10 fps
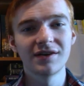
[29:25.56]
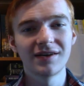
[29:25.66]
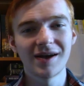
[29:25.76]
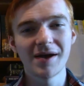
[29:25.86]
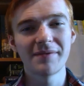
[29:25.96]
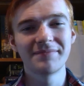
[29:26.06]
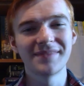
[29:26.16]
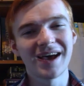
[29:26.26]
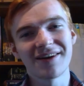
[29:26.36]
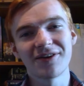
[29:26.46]
I
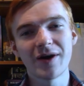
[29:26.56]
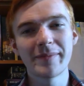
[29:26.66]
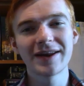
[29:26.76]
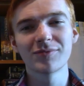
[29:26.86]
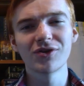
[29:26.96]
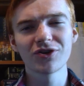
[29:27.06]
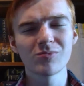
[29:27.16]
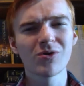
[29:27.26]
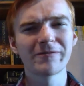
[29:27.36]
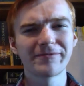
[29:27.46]
don't know. I made him a little
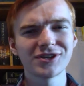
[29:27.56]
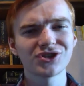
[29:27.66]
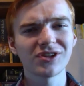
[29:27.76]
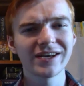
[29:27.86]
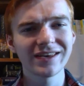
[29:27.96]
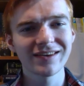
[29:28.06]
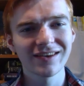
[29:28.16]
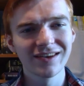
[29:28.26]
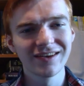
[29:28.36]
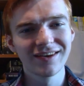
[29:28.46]
more fish-like,
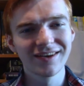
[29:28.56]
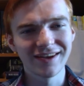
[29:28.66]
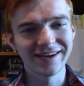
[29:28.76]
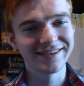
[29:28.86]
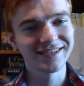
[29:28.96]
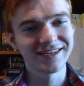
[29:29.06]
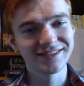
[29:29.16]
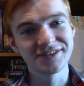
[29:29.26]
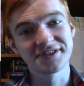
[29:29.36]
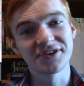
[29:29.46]
and I
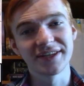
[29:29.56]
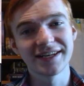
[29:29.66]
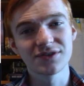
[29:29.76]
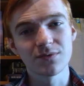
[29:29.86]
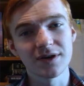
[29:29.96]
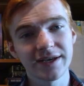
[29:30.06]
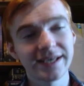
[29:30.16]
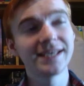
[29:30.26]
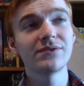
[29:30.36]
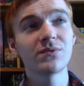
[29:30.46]
just couldn't get it to work.
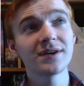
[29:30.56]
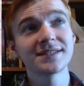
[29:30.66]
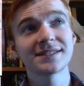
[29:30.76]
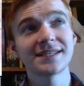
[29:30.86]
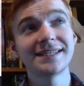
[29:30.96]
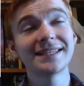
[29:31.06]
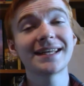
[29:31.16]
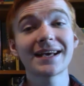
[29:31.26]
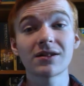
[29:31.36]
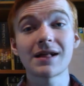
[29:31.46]
He did
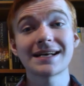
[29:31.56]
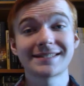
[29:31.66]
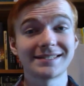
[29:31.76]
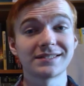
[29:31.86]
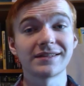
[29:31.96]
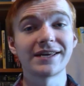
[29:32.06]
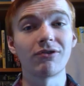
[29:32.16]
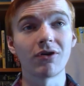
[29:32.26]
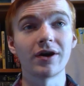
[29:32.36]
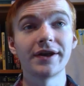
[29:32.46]
get glasses
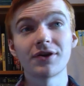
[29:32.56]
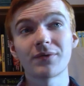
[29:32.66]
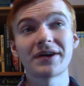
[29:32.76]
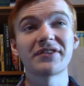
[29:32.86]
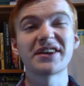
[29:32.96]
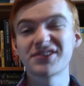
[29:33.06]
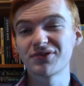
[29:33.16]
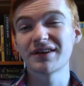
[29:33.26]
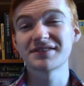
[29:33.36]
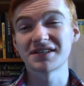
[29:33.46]
later on, around like
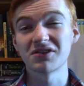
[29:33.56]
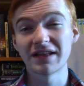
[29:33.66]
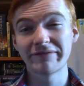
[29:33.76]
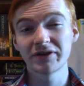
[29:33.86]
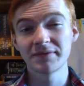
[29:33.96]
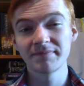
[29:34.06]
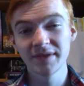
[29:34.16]
2011,